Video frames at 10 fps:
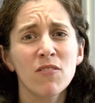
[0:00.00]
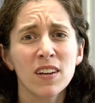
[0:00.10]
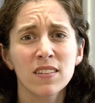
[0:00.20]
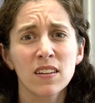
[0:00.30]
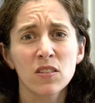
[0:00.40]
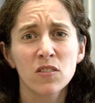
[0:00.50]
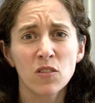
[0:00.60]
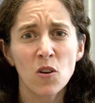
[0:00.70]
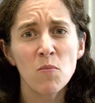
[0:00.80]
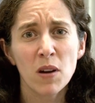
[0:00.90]
facing
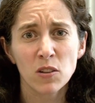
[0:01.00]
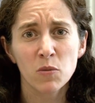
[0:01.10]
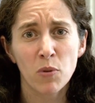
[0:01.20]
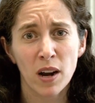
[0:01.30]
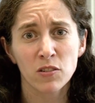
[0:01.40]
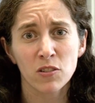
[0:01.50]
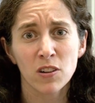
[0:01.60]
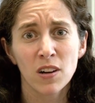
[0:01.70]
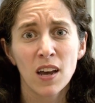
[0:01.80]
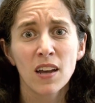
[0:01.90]
so much
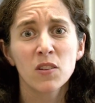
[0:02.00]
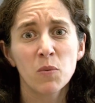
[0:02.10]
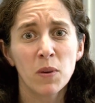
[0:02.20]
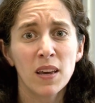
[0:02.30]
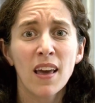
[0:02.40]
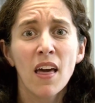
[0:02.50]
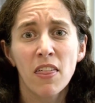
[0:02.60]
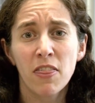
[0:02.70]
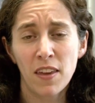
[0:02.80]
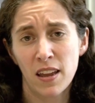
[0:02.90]
pressure to be
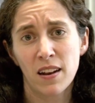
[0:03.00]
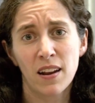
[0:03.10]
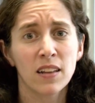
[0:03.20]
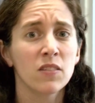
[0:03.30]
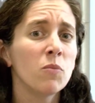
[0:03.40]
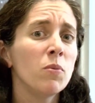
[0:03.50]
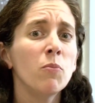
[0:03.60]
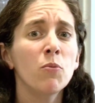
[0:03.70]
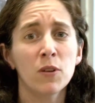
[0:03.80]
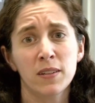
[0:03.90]
thin and to be
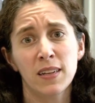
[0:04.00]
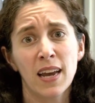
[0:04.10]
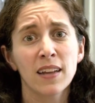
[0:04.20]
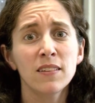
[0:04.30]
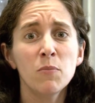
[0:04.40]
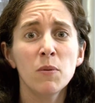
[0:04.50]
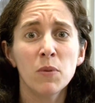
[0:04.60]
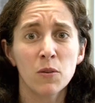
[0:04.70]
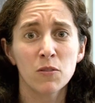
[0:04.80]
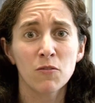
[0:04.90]
pretty and to be
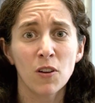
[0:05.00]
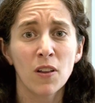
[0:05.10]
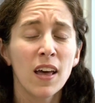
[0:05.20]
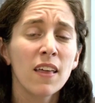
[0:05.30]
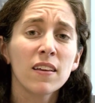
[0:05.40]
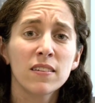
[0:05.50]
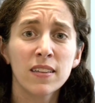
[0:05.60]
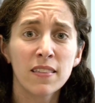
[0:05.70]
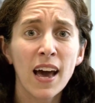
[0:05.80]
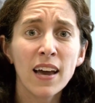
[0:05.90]
beautiful. They
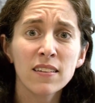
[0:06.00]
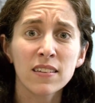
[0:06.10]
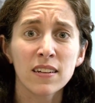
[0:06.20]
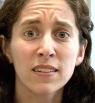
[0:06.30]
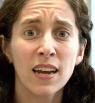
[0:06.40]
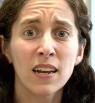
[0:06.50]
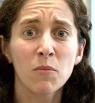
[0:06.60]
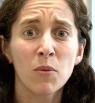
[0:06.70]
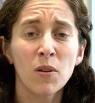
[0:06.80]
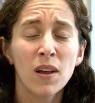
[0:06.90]
see that as
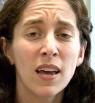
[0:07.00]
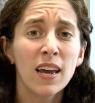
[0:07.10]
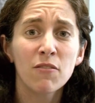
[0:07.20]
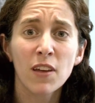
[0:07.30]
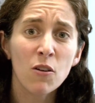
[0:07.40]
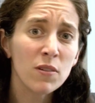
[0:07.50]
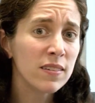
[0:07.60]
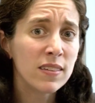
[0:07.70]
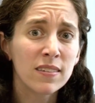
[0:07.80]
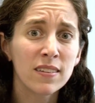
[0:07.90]
unattainable. If they already
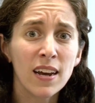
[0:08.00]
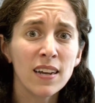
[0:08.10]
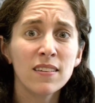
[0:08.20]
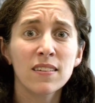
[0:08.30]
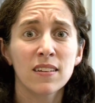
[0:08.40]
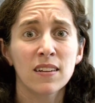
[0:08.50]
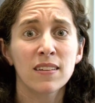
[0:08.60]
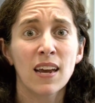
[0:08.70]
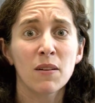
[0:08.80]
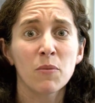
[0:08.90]
see science as
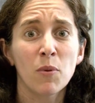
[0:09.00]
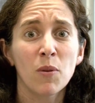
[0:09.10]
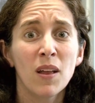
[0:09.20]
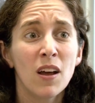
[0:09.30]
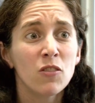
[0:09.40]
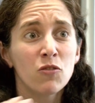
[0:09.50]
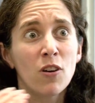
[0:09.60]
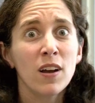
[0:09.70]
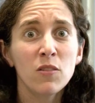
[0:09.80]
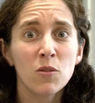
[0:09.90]
unattainable,
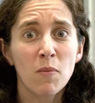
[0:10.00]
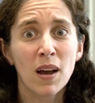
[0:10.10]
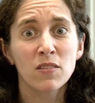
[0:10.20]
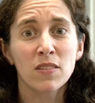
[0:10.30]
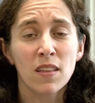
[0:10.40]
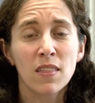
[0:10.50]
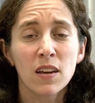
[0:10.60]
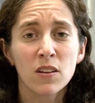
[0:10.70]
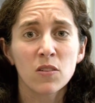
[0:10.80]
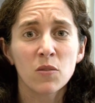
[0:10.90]
trying to imagine that
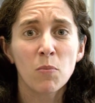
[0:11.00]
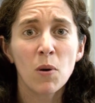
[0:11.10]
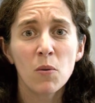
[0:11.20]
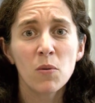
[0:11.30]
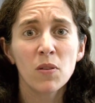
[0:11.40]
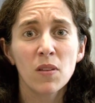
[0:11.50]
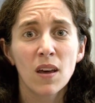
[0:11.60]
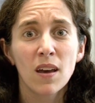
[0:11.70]
they could do both,